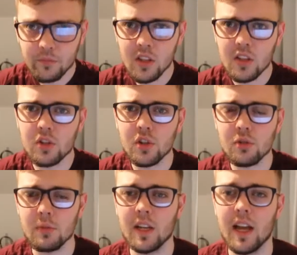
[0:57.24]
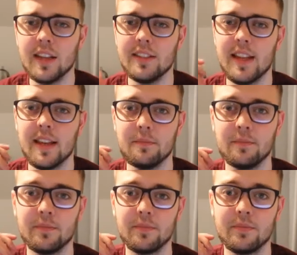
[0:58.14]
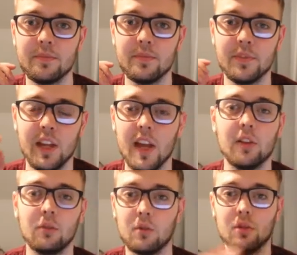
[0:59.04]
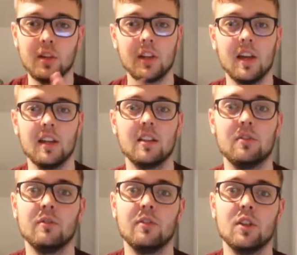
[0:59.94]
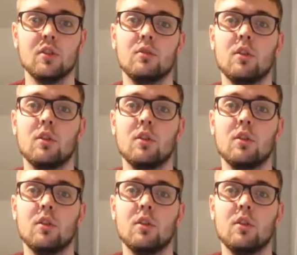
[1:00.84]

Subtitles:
Excuse me, and yeah, so we'll look at that in a different video.